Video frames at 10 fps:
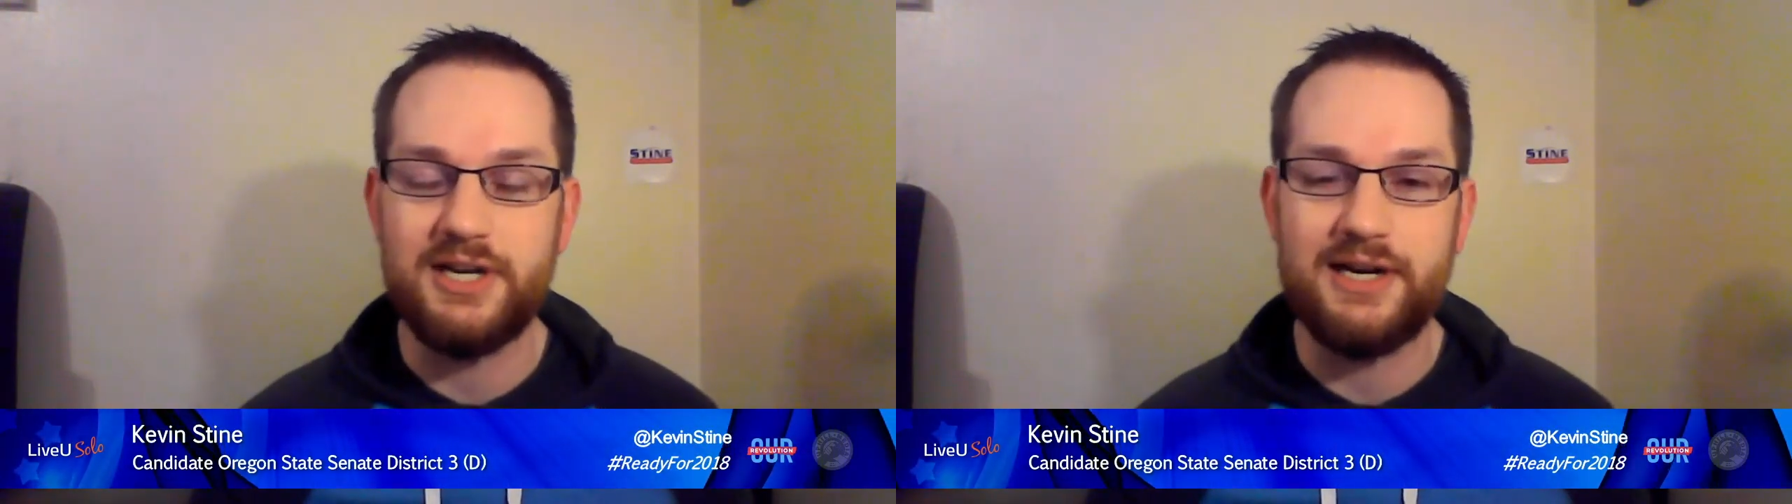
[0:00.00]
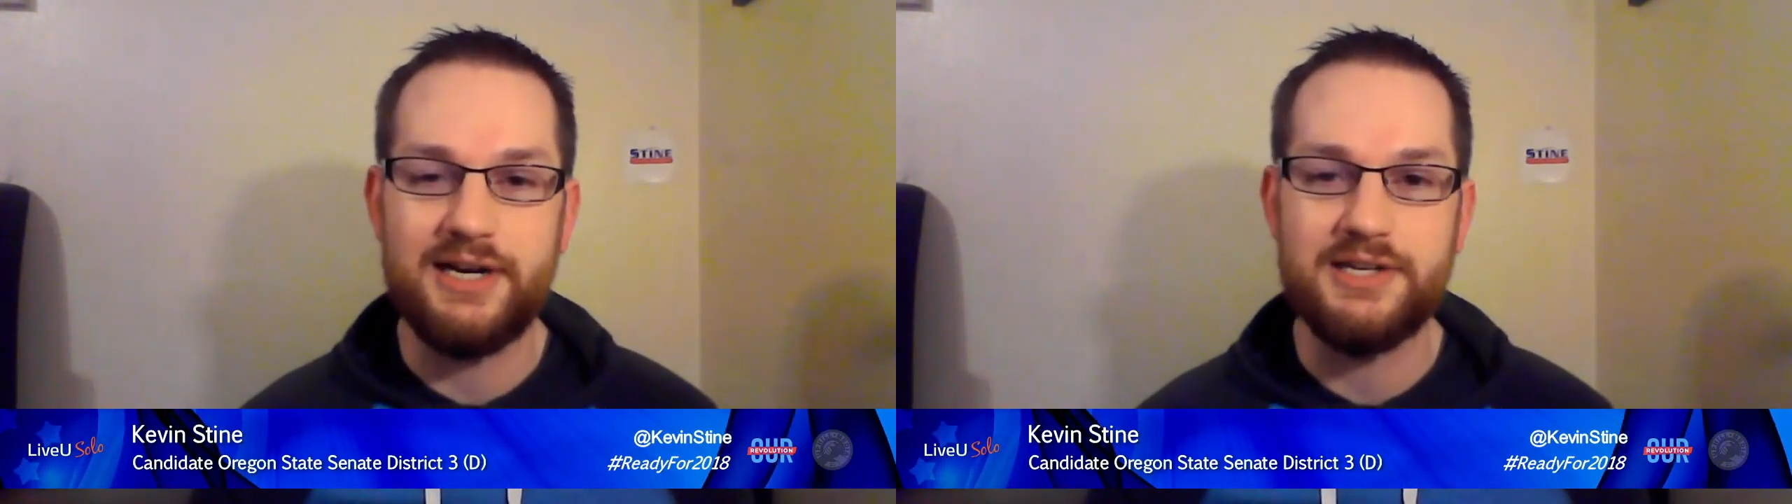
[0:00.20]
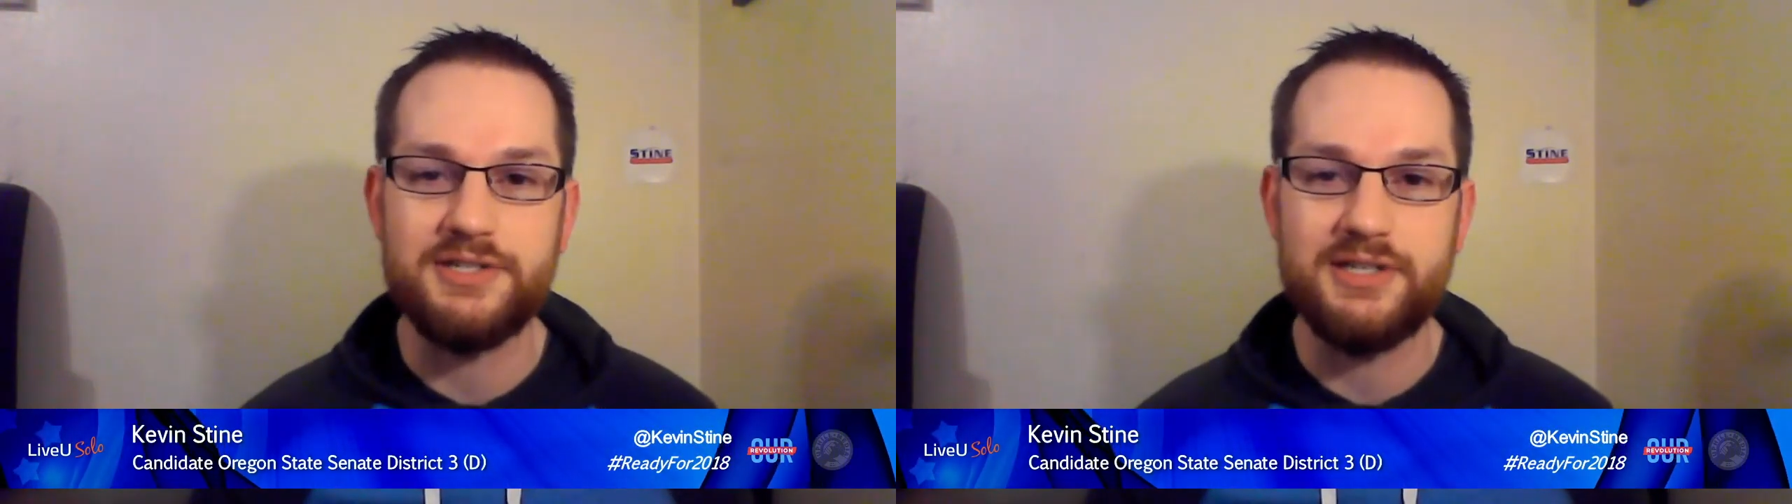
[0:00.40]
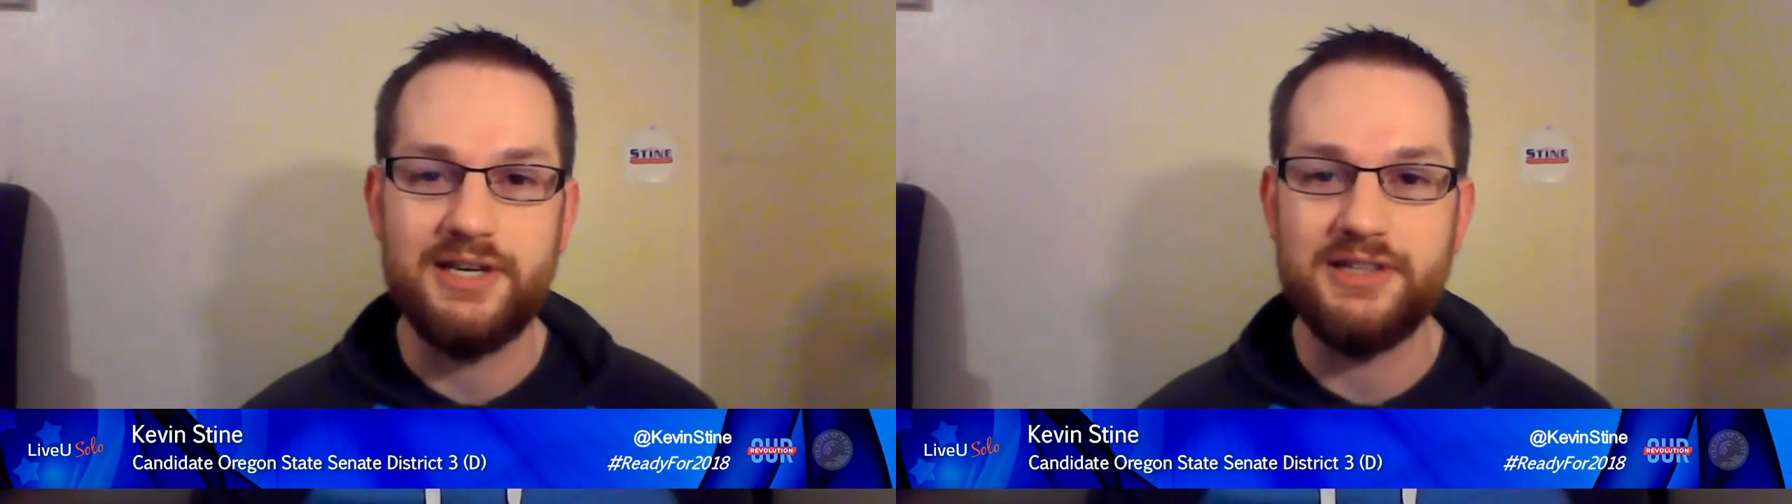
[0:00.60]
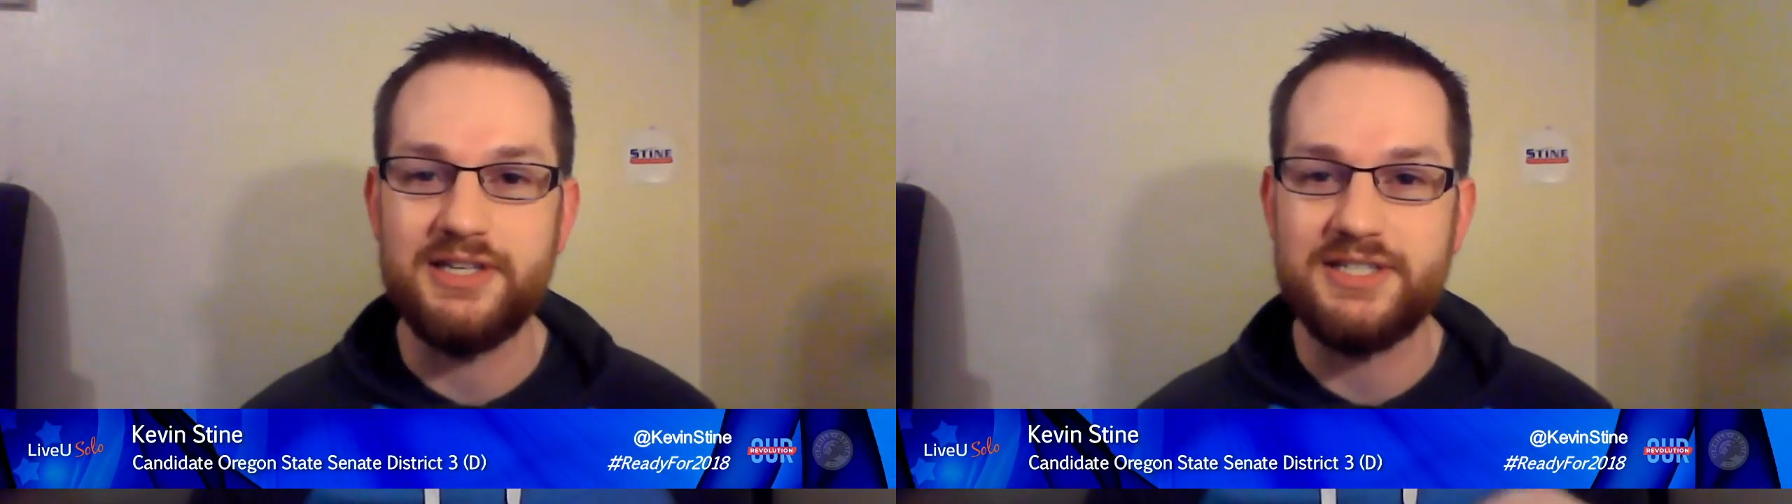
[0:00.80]

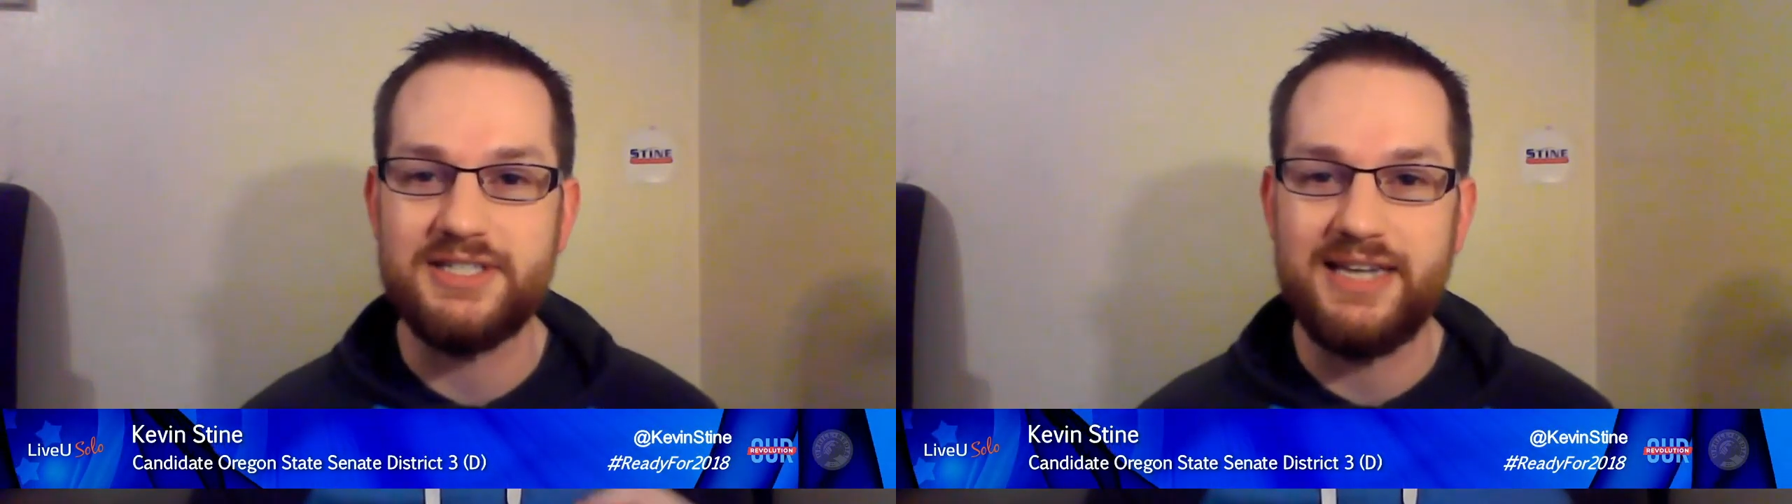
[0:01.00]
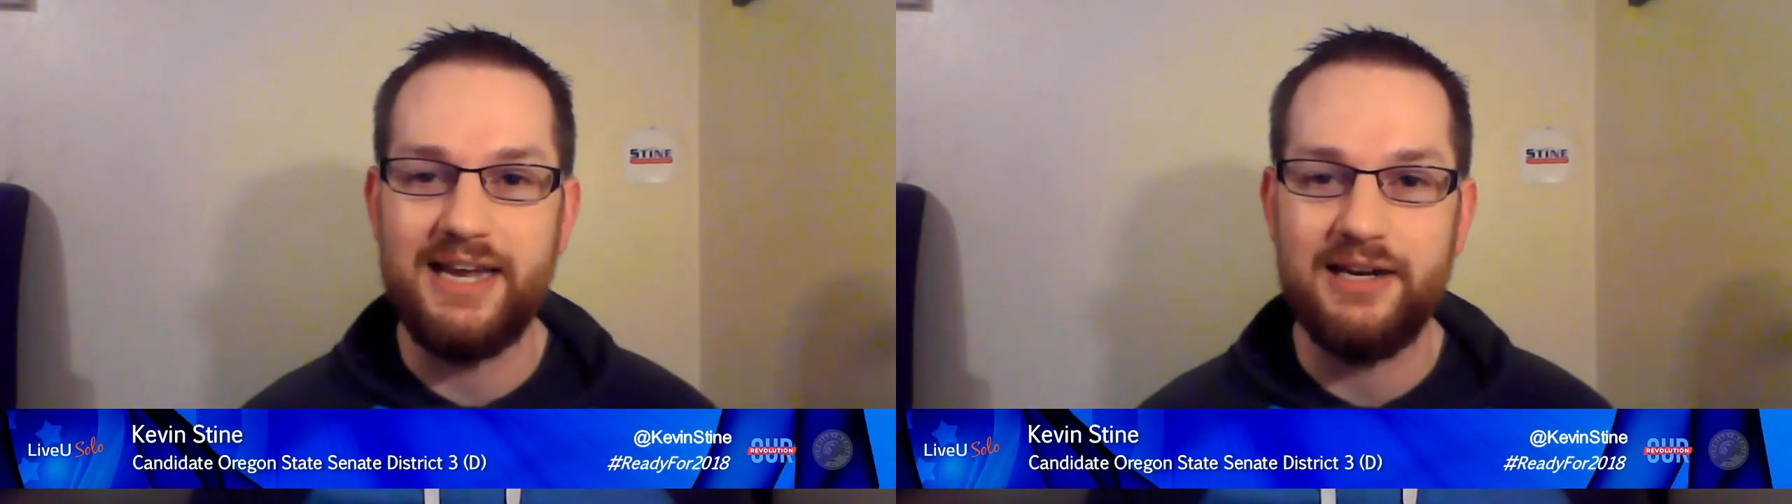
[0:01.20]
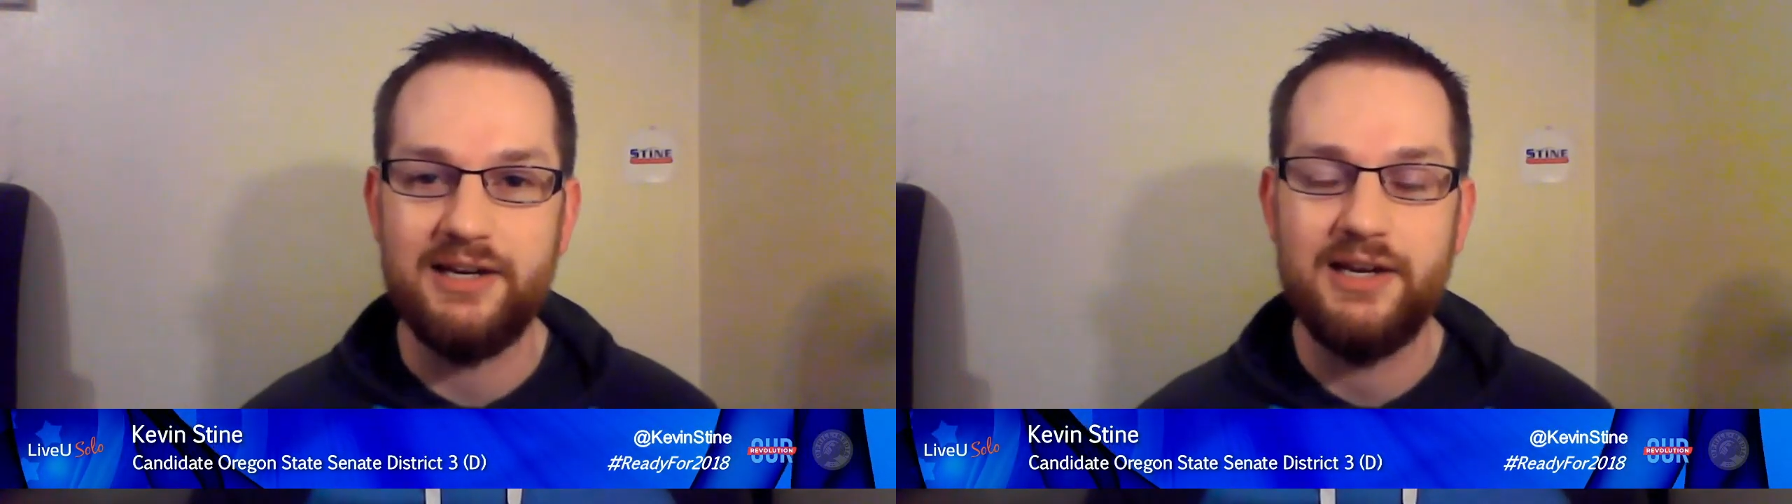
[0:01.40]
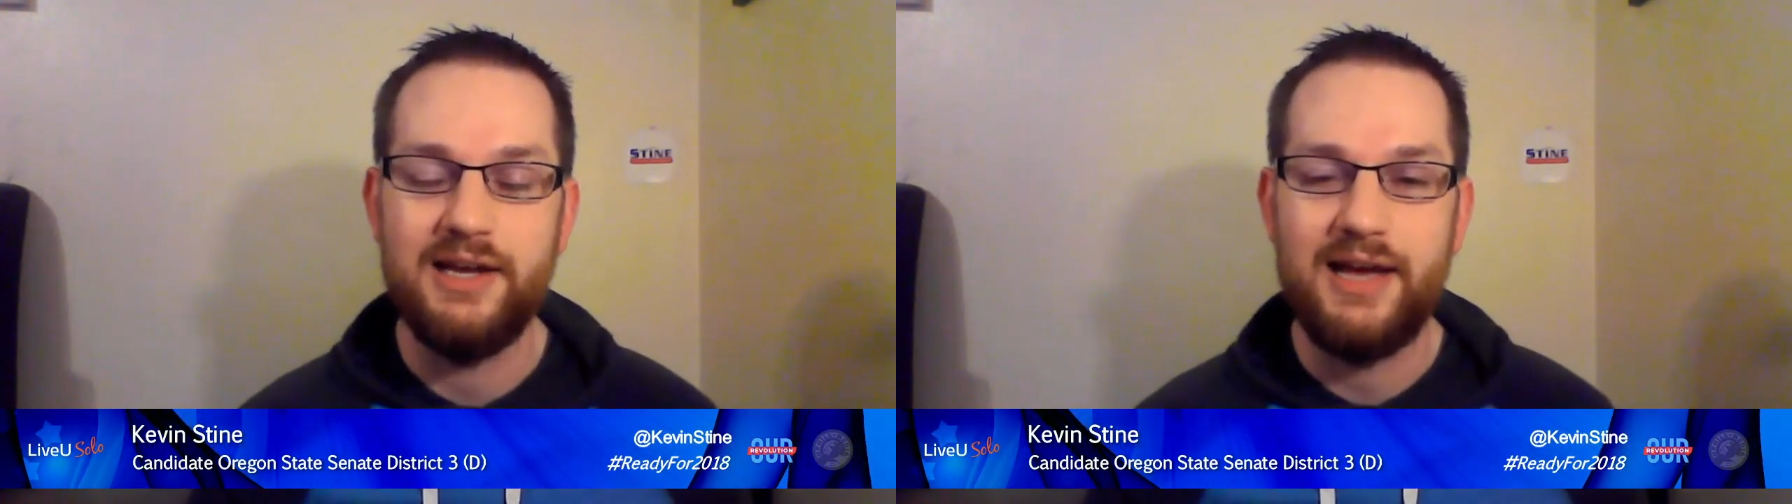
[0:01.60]
size in this state